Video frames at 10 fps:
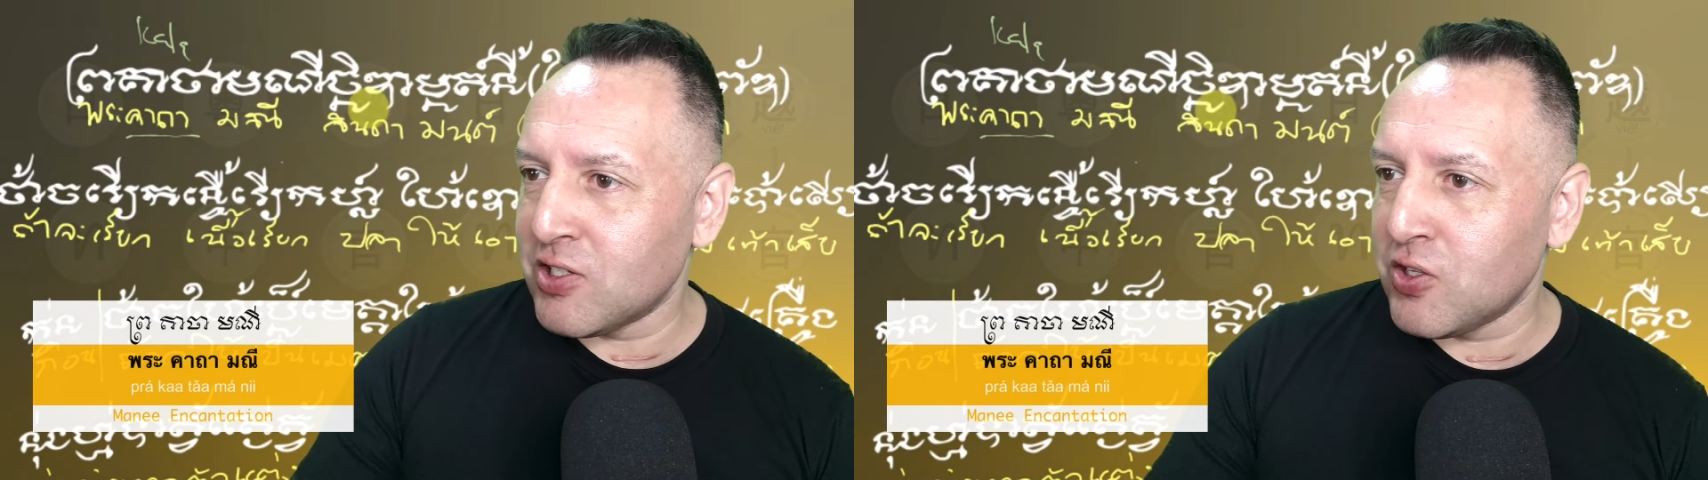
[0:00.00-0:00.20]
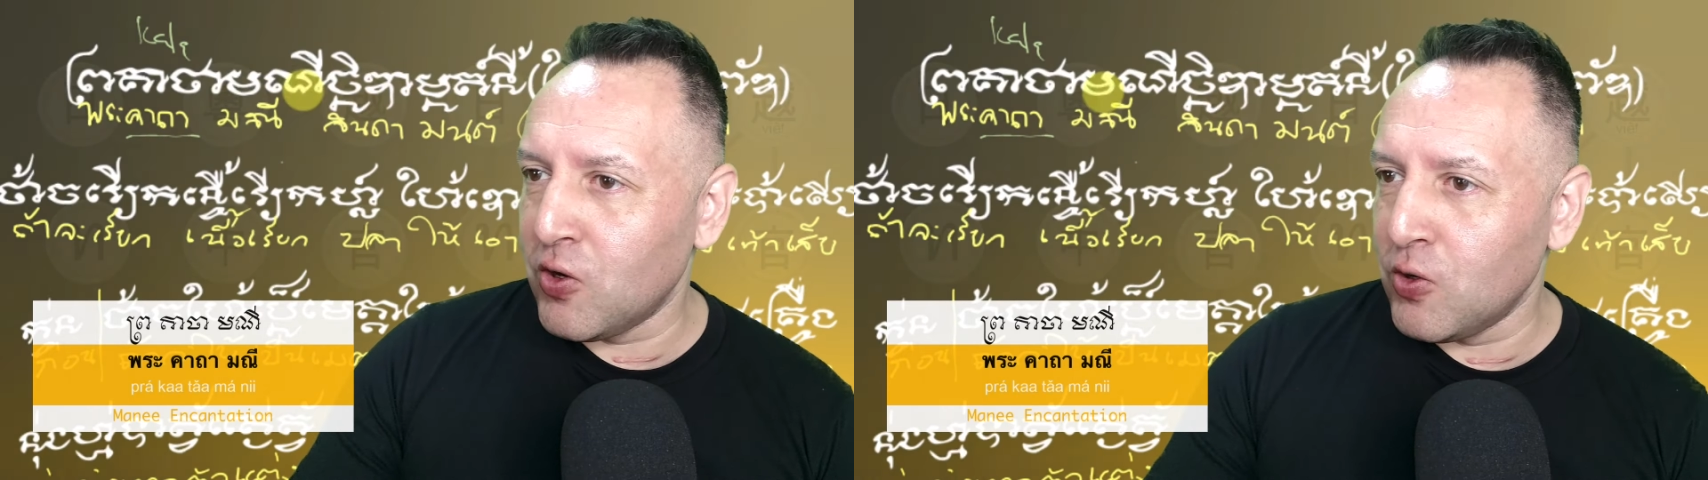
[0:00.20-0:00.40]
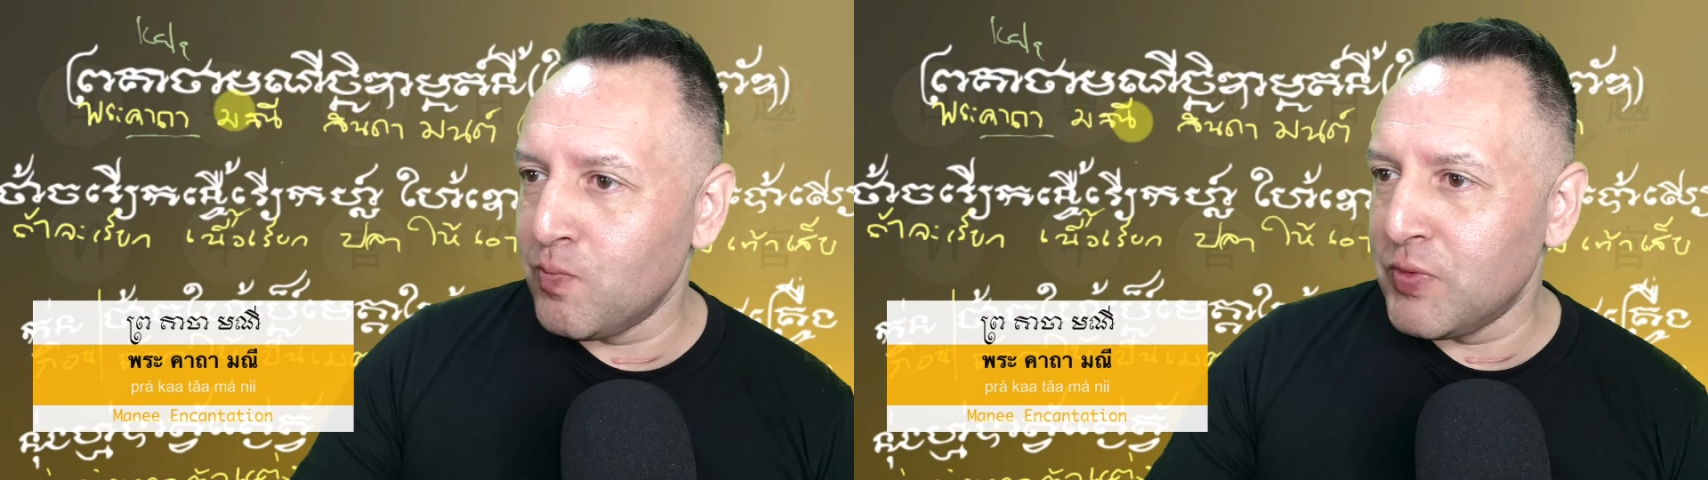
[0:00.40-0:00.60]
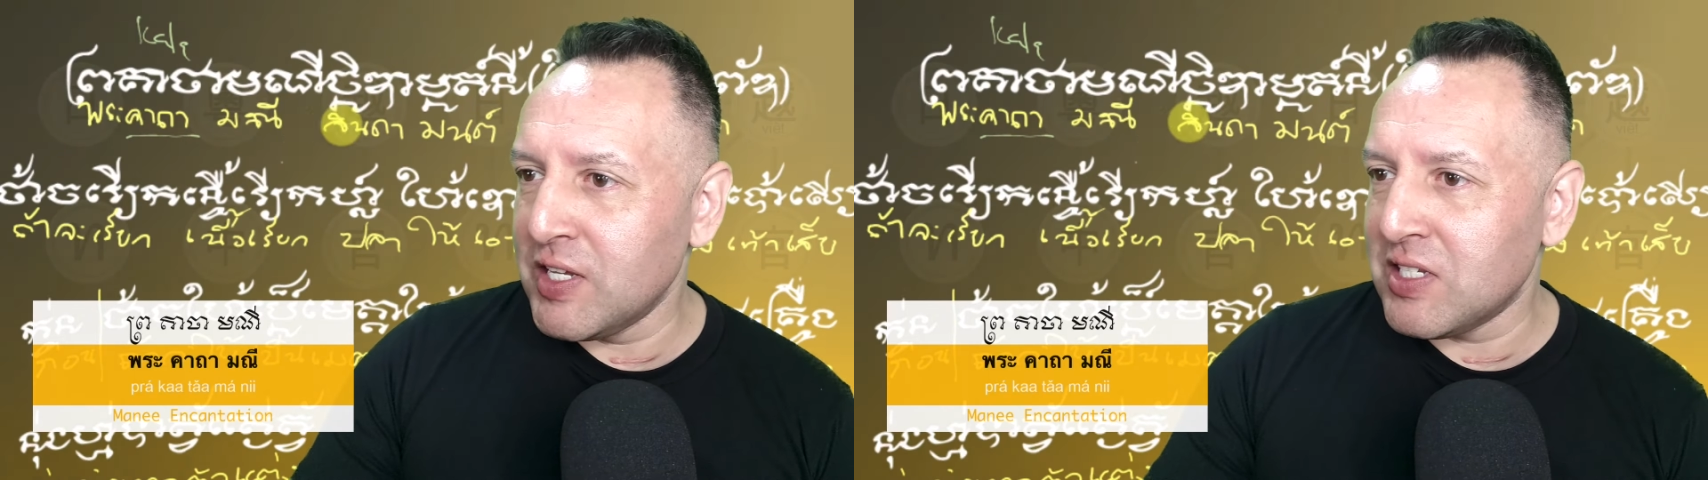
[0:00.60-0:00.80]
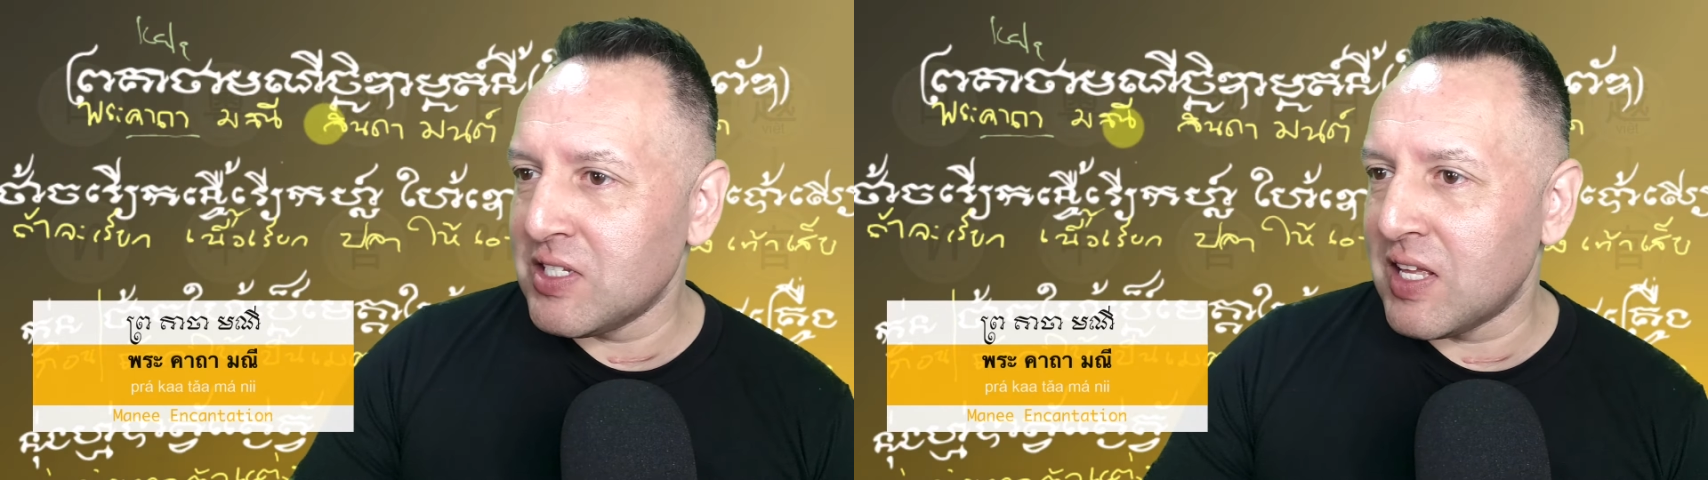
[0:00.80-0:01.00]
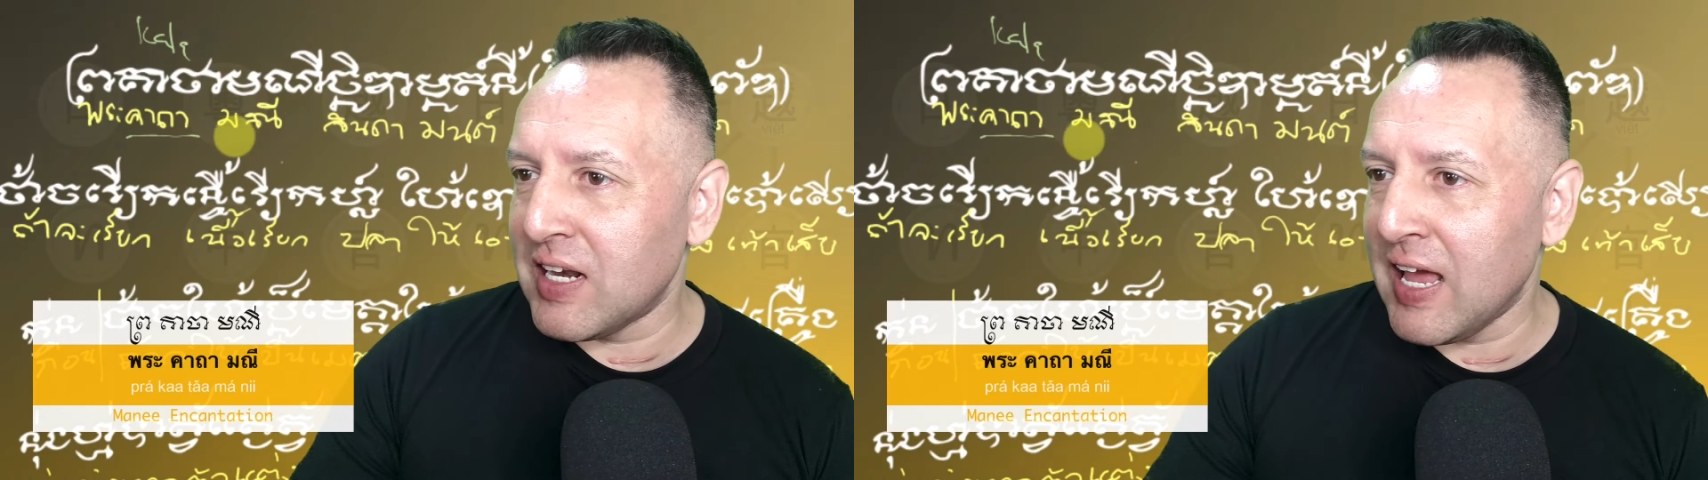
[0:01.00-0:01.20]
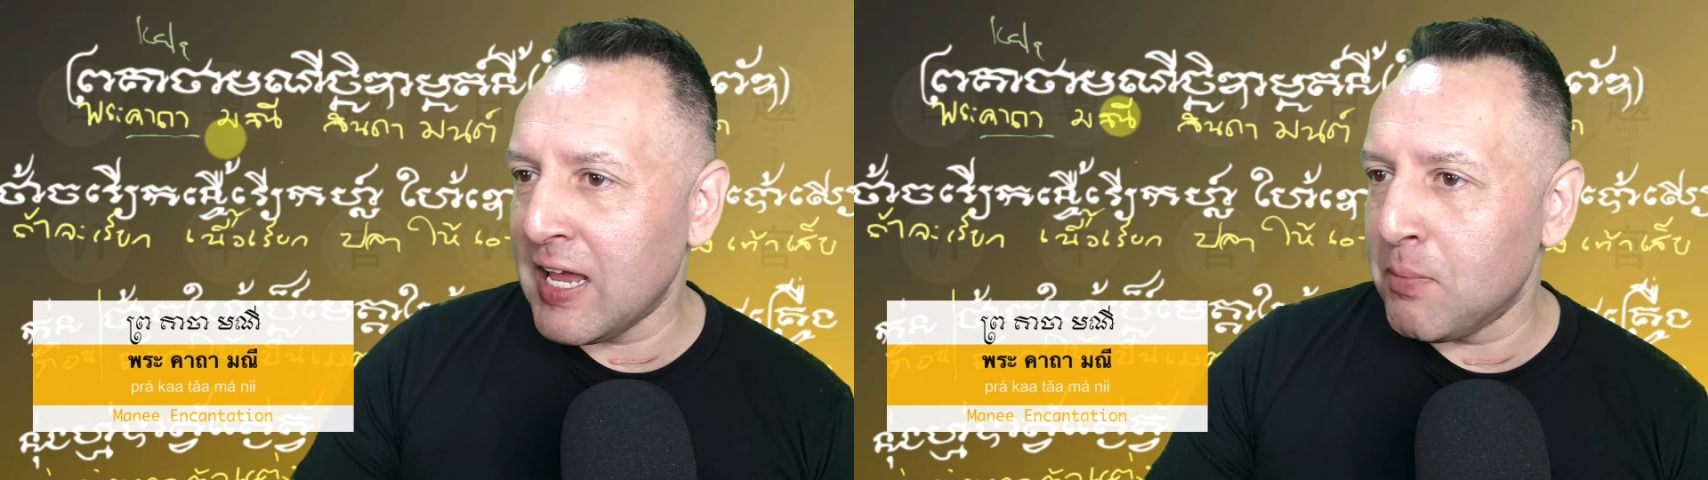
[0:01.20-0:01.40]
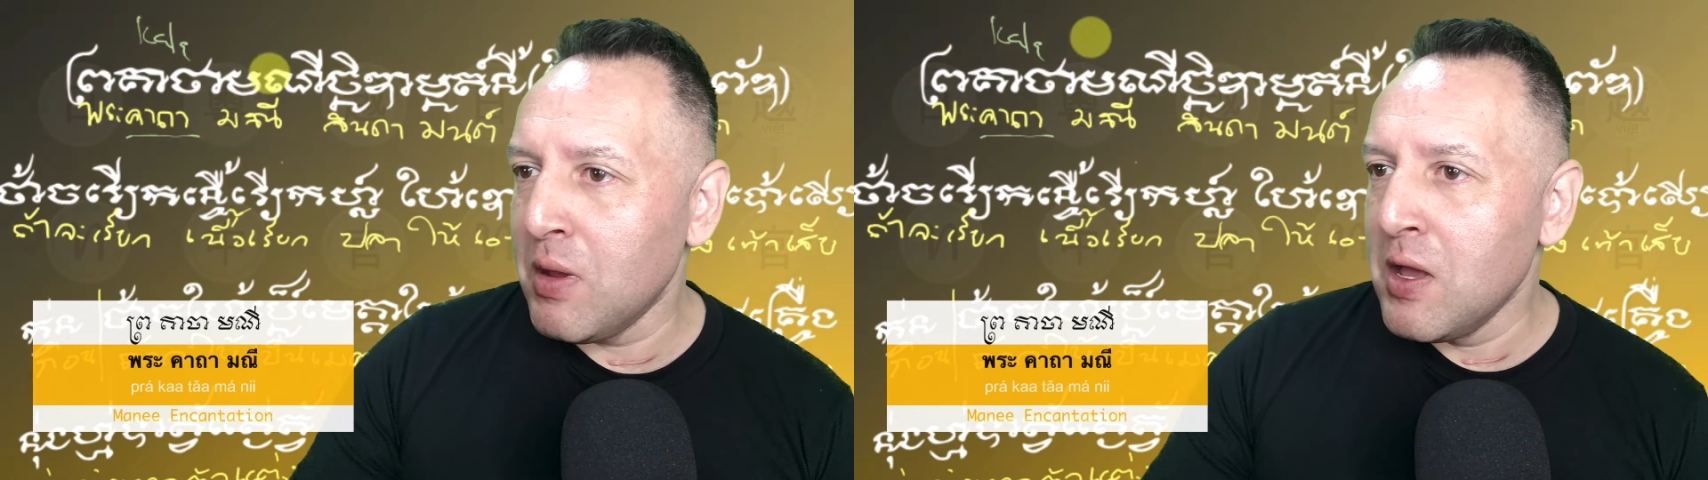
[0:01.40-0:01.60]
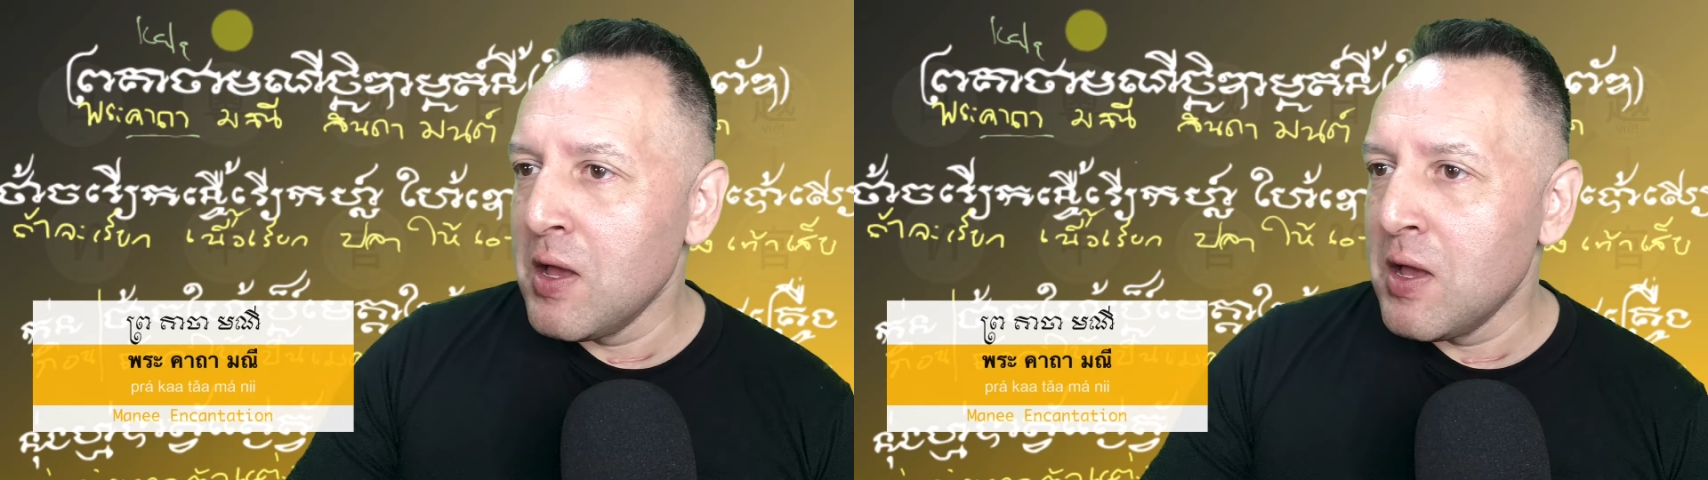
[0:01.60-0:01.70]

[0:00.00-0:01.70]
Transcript: So this is the name,